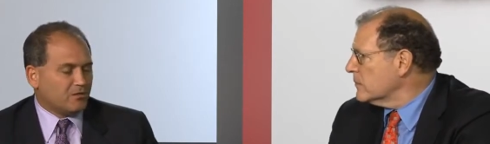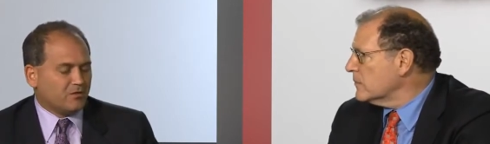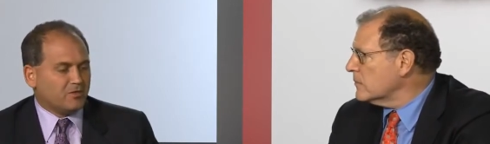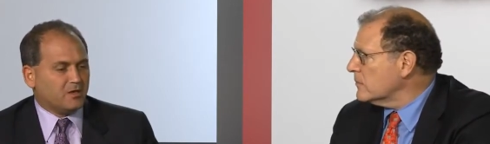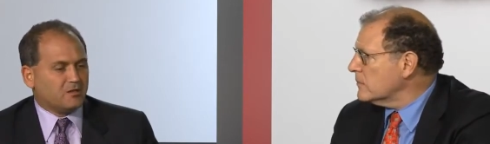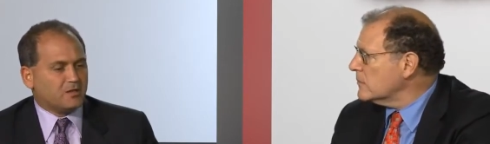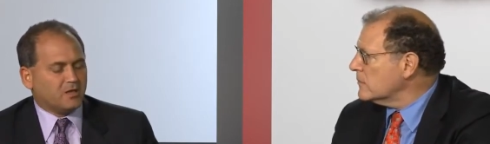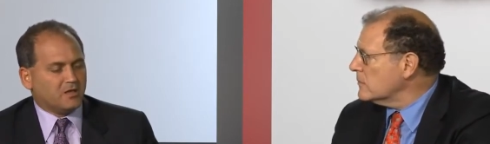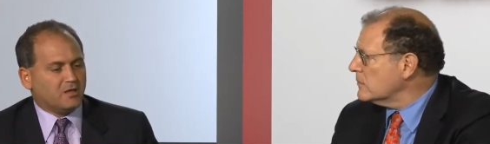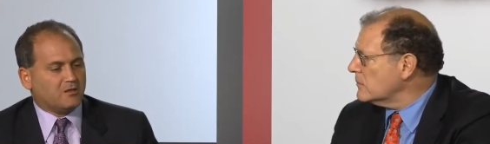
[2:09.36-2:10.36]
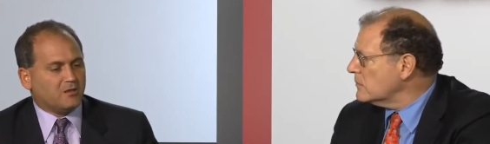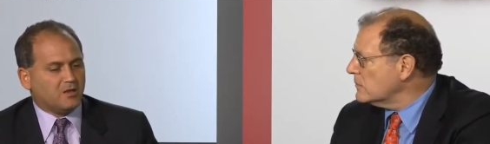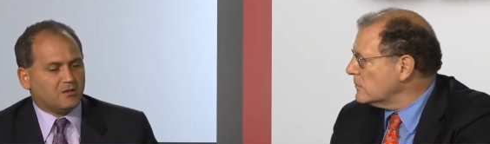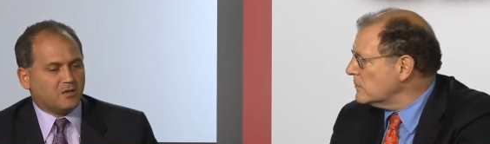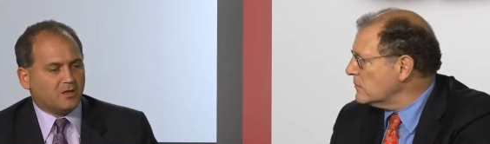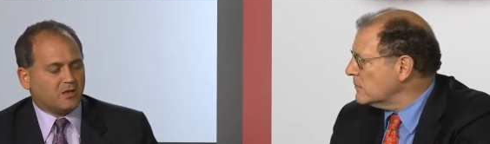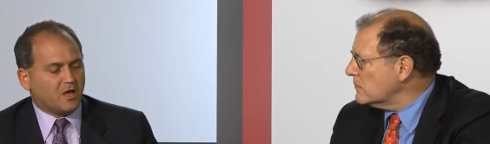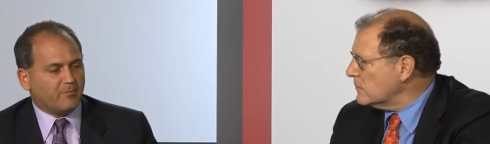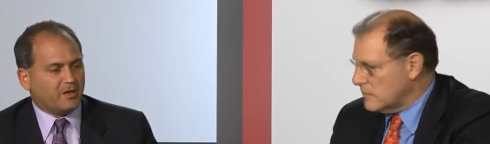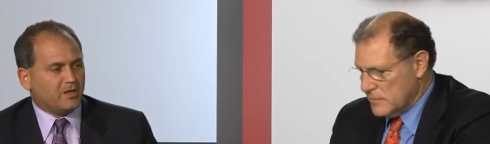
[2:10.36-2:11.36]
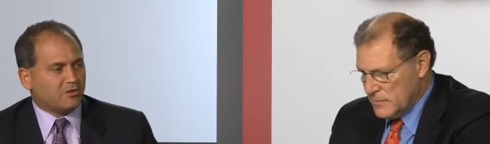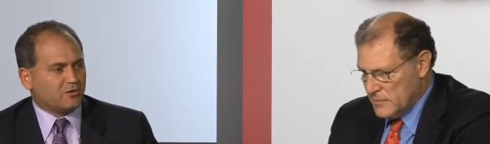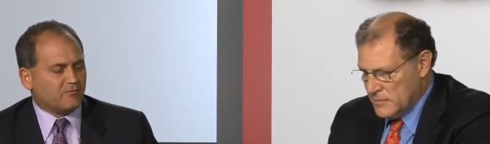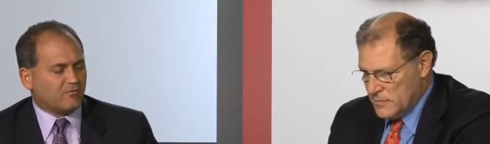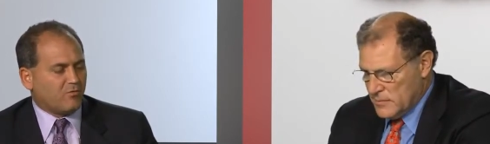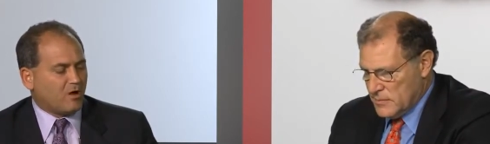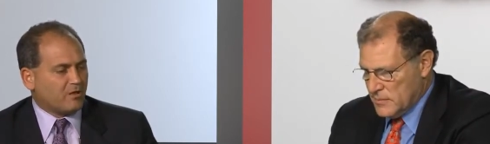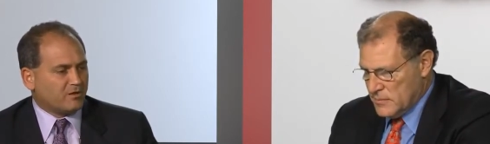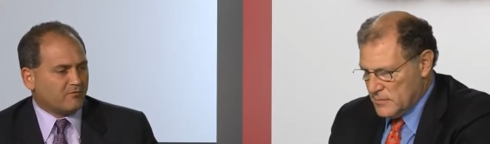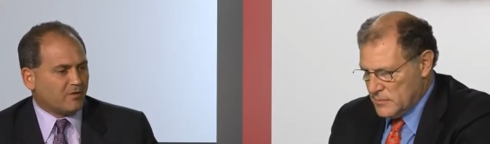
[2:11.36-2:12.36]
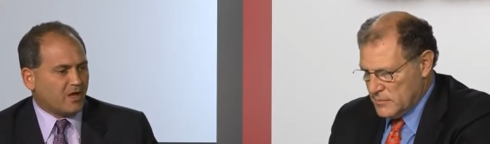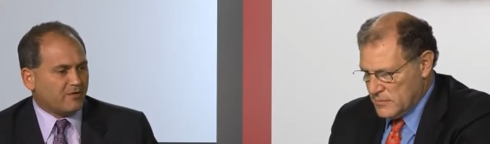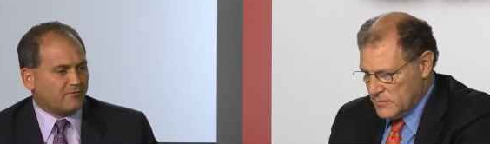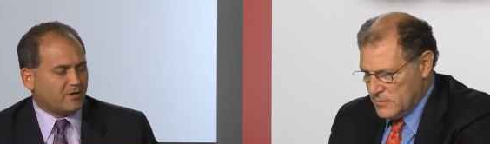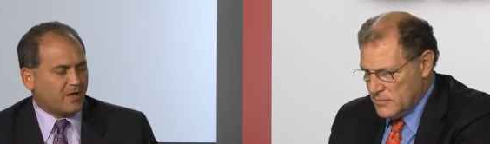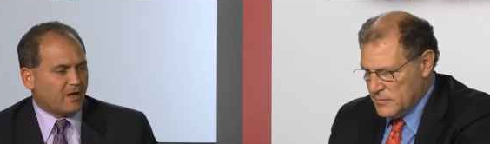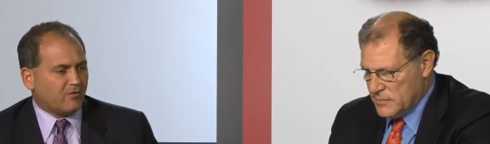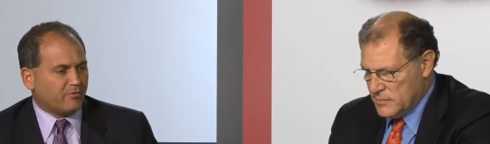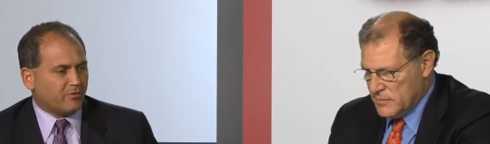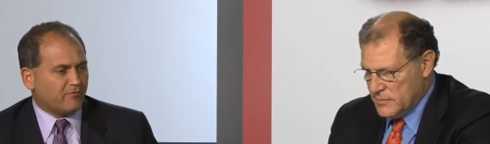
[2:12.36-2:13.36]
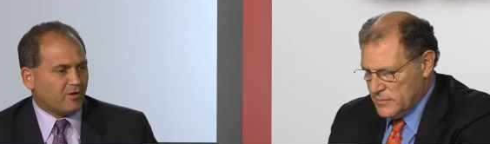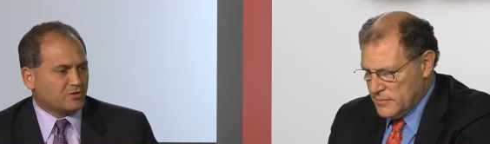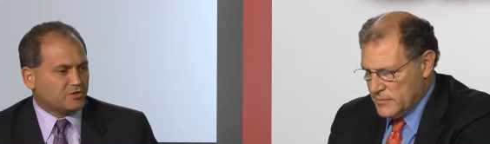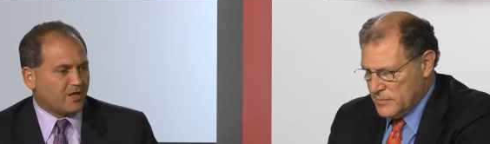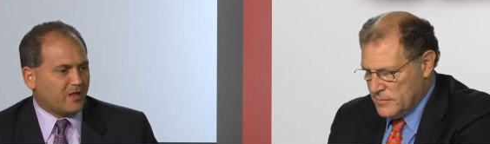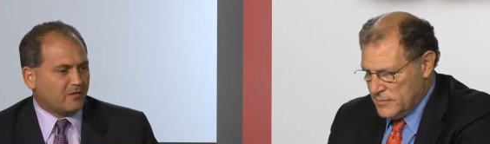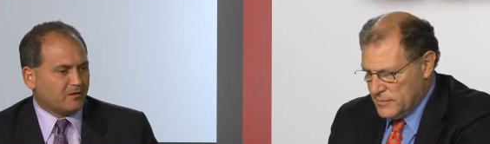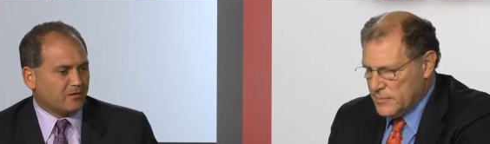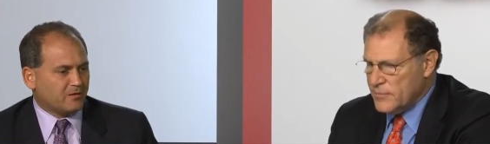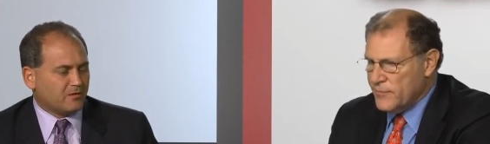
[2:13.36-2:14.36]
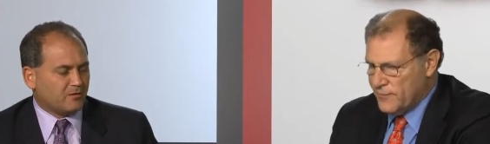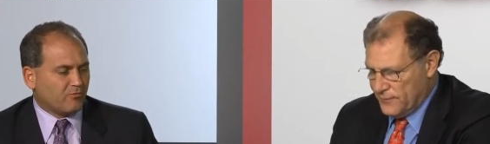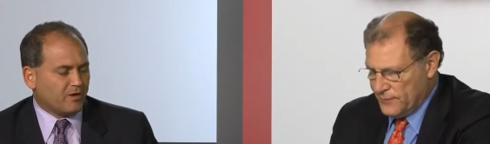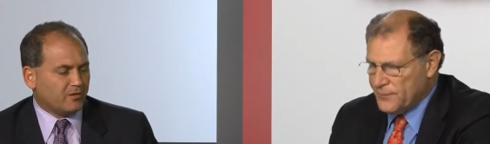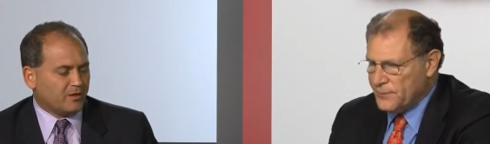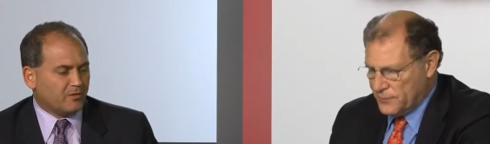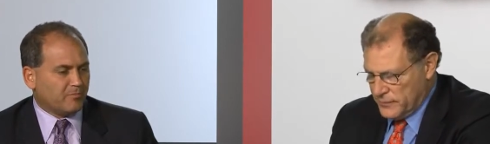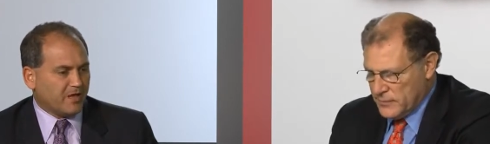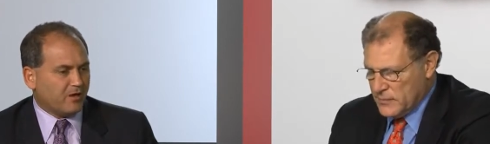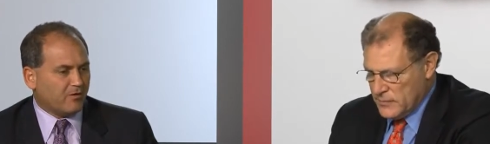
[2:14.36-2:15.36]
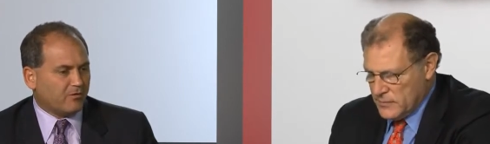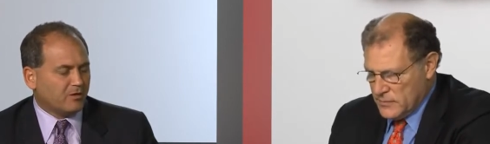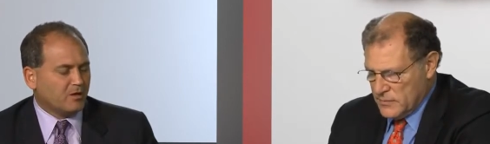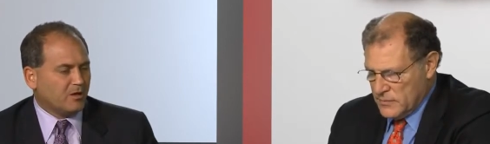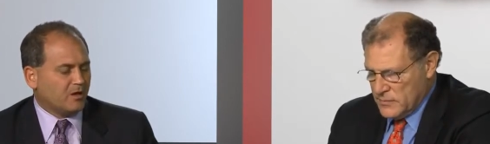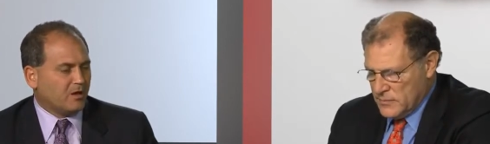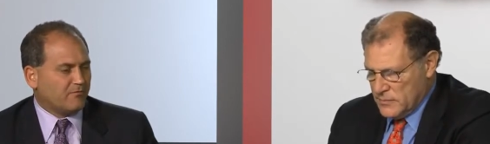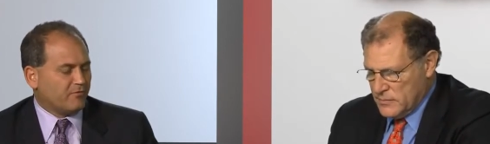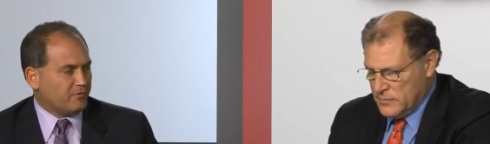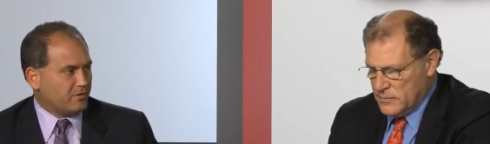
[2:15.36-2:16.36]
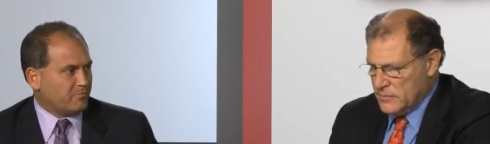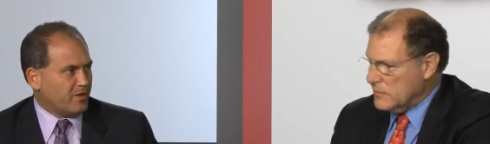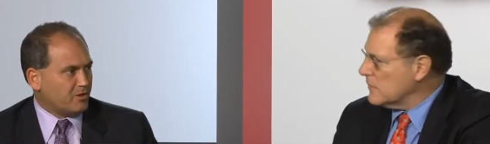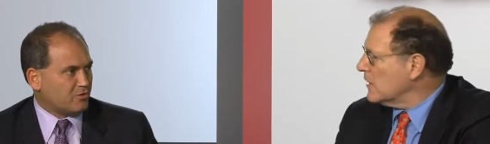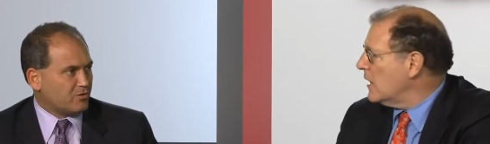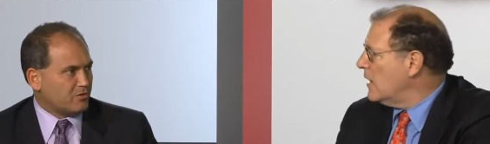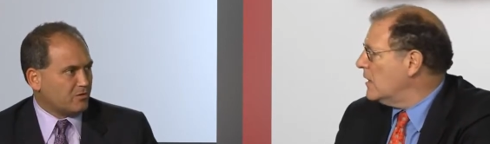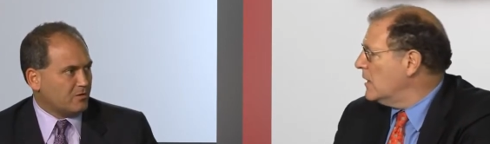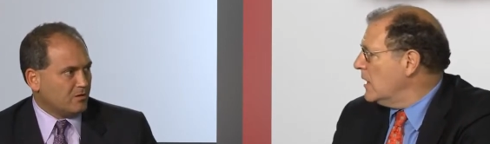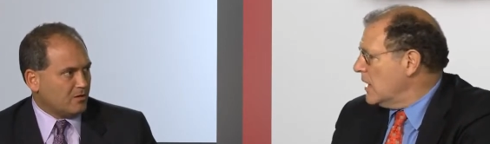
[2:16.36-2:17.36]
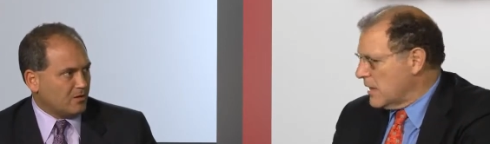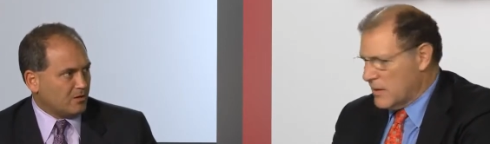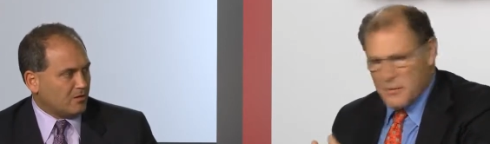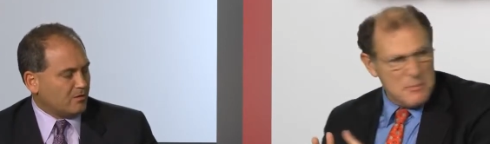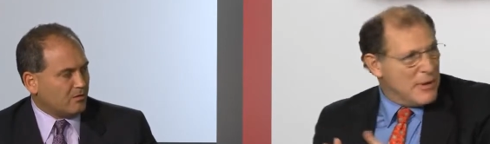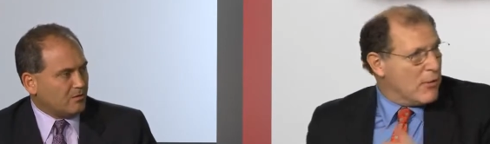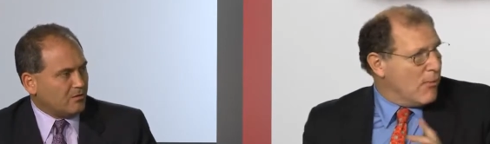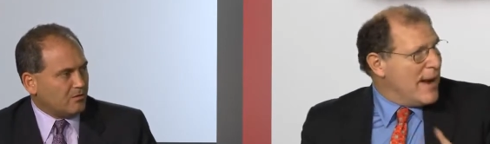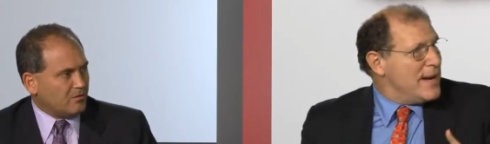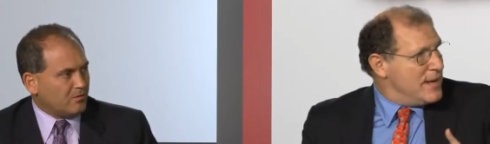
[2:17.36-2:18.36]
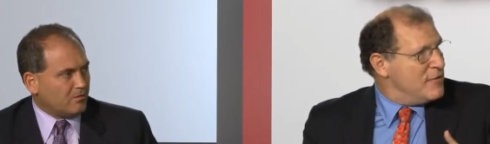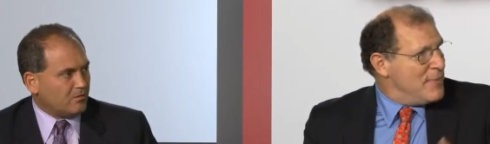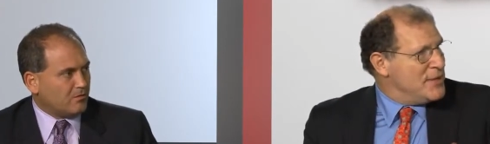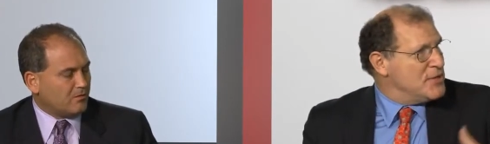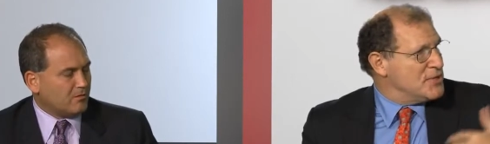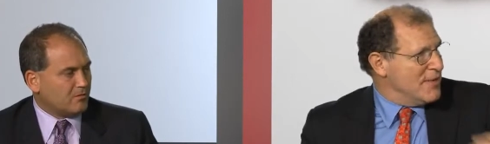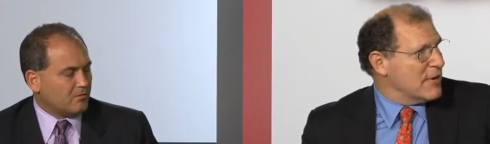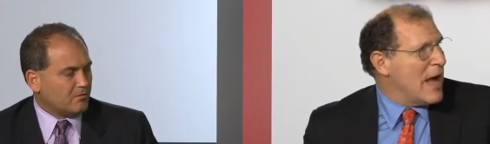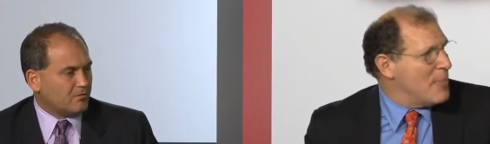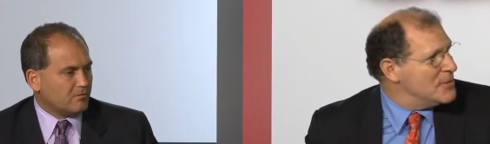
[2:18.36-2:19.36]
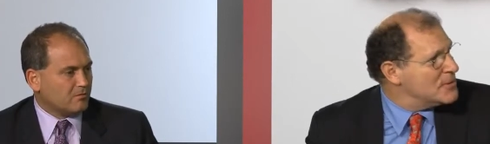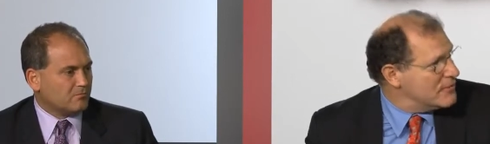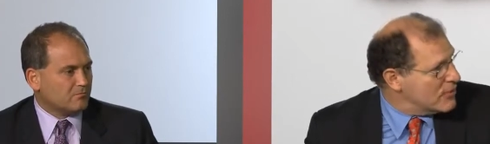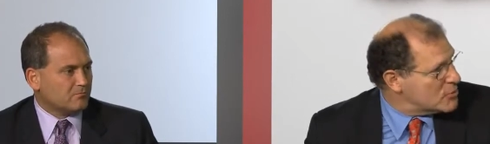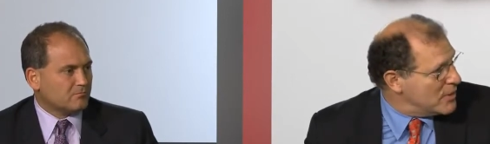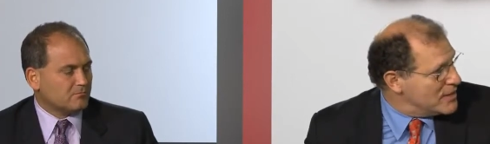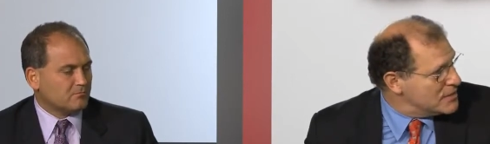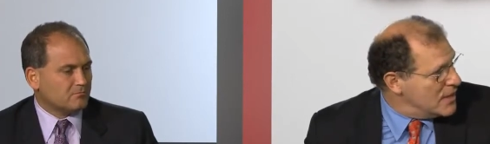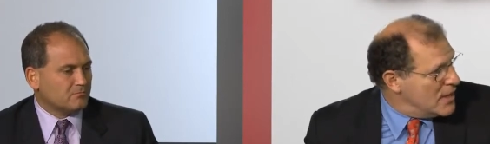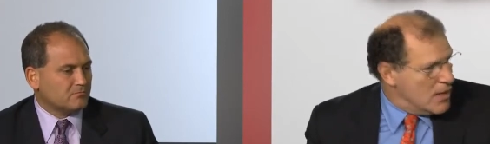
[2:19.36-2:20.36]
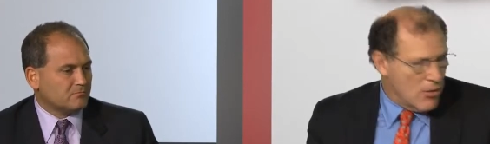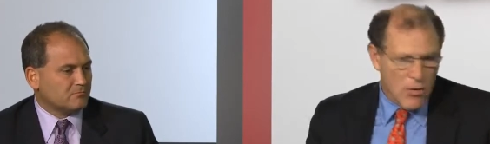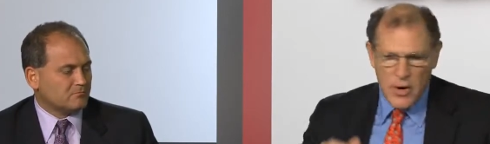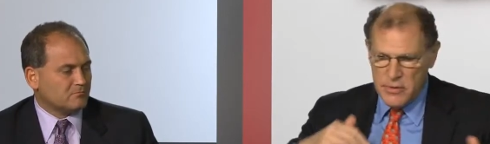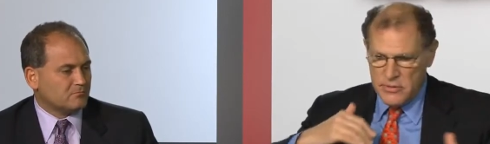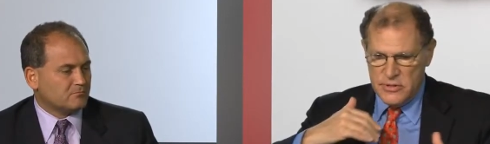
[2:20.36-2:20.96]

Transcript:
Speaker 1: So I think it's a it, it's a combination of quality of life and how their functionality is greatly
Speaker 2: impaired uh, for these patients. You know, it would be great if patients never got this in the first place, or